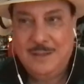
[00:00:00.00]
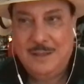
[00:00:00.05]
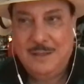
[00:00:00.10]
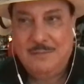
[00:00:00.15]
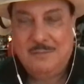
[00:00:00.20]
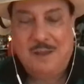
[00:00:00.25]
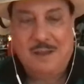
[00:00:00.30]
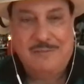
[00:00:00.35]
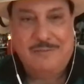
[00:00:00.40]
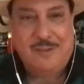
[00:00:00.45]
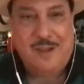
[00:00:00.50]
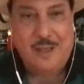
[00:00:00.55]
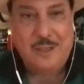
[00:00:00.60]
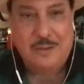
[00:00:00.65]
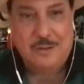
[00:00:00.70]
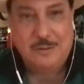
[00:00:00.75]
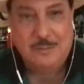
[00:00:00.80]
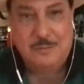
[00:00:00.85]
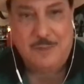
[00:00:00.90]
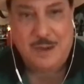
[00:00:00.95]
My
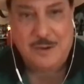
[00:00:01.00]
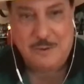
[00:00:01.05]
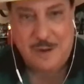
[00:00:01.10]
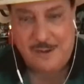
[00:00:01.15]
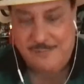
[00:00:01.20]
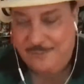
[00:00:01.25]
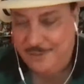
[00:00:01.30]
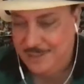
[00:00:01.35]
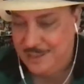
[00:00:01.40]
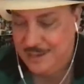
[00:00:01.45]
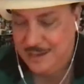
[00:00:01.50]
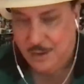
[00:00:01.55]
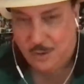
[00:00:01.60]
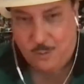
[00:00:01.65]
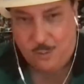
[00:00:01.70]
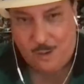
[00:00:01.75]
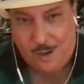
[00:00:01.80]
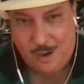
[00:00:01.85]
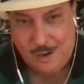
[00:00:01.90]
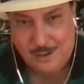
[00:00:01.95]
grandfather had
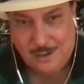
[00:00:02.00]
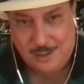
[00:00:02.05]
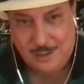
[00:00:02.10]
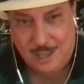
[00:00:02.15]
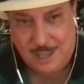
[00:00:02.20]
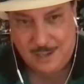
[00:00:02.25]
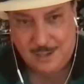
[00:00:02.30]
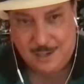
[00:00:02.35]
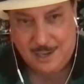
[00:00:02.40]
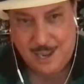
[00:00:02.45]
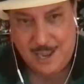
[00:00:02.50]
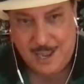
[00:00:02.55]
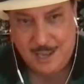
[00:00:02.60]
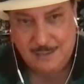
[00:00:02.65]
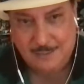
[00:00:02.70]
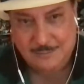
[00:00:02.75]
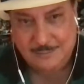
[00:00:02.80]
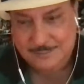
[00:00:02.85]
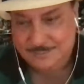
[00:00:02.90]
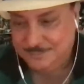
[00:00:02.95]
acquired a lot of
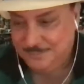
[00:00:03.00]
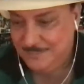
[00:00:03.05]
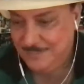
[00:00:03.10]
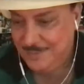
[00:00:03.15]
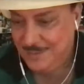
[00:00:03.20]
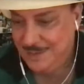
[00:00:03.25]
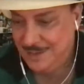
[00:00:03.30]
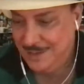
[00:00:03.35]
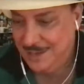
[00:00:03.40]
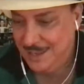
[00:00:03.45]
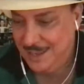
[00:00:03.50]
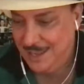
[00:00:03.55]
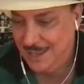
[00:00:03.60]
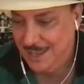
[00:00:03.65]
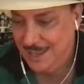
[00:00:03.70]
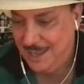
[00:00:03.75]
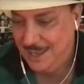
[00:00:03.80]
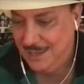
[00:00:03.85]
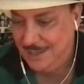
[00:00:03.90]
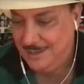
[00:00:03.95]
land
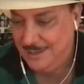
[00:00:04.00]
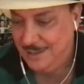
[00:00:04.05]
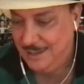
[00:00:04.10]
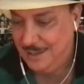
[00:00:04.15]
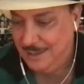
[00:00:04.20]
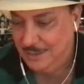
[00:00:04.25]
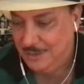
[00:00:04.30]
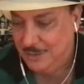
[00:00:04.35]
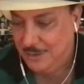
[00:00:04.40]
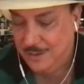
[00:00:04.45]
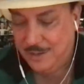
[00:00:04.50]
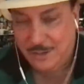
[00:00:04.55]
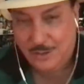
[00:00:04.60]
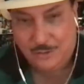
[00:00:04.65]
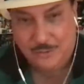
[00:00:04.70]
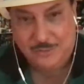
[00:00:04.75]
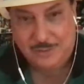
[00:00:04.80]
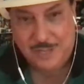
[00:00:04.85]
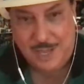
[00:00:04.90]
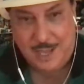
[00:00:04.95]
during
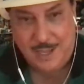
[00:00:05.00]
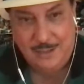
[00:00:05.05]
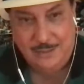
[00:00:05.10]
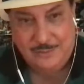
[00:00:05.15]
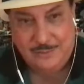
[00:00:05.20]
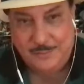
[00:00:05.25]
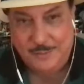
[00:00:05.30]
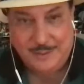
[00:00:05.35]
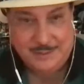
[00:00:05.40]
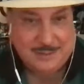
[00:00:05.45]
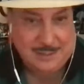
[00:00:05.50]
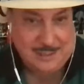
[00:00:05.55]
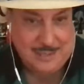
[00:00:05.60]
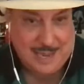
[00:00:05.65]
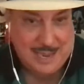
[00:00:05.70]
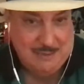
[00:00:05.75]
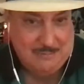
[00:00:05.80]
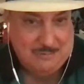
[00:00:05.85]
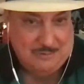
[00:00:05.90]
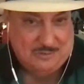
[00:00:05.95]
those days, but the
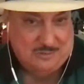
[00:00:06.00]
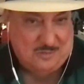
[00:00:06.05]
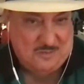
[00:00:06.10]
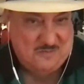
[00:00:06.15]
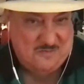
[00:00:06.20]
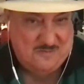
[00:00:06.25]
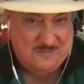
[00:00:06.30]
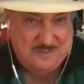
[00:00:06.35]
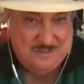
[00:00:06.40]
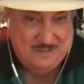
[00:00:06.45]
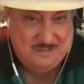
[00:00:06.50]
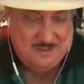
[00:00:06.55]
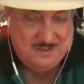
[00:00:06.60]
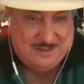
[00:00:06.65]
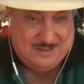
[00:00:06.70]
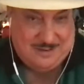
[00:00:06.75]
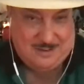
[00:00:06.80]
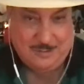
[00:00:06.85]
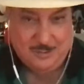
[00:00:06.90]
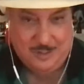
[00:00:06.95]
land was
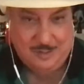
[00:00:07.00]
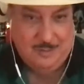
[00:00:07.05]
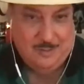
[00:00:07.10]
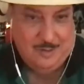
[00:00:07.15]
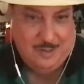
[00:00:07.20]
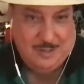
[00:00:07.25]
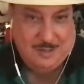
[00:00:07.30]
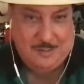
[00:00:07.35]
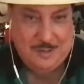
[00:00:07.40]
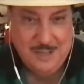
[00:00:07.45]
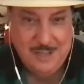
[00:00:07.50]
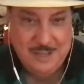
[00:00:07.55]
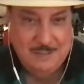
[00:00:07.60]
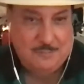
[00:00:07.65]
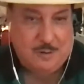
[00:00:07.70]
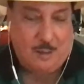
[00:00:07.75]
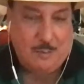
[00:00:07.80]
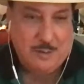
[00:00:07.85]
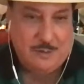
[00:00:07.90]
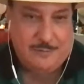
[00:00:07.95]
what
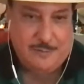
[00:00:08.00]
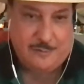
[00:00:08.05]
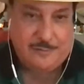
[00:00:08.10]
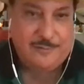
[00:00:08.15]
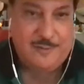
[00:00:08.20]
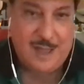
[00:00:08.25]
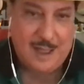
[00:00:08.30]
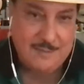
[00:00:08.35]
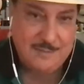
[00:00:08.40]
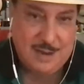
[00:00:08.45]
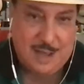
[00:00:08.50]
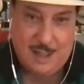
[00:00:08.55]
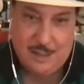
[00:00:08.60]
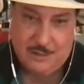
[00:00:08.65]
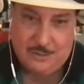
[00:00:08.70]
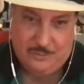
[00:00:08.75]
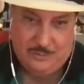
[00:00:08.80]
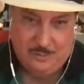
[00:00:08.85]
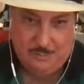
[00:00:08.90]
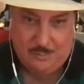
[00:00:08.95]
probably for
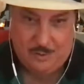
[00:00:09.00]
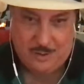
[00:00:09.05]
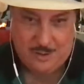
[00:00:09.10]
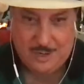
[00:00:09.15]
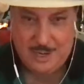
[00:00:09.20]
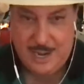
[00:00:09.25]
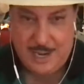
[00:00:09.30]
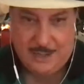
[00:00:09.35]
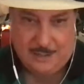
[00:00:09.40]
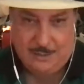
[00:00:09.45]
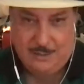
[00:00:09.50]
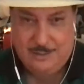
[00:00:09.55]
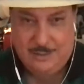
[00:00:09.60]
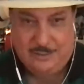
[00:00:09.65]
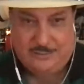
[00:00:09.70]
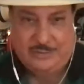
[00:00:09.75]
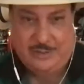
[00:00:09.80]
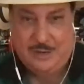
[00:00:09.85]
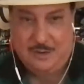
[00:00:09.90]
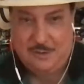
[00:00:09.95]
$5 you bought an acre in the
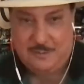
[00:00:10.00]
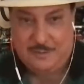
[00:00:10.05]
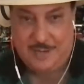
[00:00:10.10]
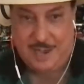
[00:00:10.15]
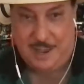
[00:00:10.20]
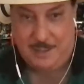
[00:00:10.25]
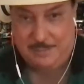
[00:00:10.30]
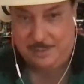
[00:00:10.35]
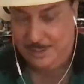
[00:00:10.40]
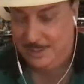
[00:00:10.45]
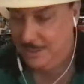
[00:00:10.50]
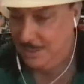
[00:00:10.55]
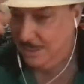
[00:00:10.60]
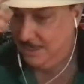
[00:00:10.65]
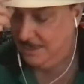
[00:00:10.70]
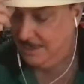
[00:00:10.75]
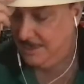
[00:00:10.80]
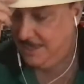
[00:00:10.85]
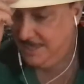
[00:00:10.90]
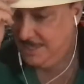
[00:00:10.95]
center of Tampa. You
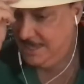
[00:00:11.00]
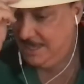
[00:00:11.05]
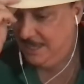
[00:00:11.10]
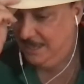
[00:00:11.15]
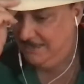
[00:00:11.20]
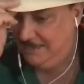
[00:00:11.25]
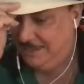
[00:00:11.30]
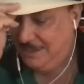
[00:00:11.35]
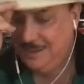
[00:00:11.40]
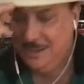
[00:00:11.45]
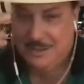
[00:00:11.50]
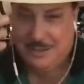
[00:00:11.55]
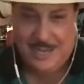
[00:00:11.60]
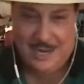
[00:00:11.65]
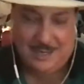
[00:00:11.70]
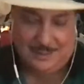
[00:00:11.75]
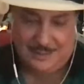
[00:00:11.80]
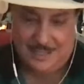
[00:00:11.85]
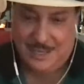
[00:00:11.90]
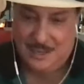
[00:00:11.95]
know, you got
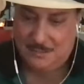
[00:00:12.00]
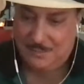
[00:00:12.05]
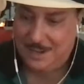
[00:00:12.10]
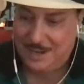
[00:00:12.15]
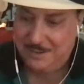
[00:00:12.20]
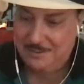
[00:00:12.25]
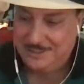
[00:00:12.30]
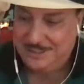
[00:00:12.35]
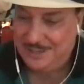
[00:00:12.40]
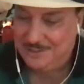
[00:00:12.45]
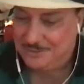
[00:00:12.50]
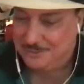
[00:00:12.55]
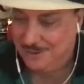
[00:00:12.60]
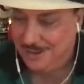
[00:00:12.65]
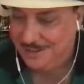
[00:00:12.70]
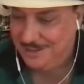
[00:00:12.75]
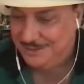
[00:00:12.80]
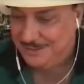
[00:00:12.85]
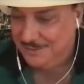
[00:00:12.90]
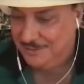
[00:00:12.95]
to think about everything is
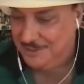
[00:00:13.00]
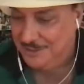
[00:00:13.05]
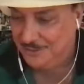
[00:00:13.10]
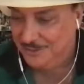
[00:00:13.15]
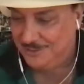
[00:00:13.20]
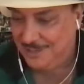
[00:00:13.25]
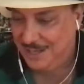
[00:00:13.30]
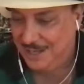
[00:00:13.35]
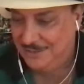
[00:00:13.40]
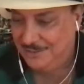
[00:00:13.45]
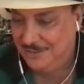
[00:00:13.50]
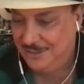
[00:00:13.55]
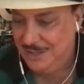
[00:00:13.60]
relative in those days.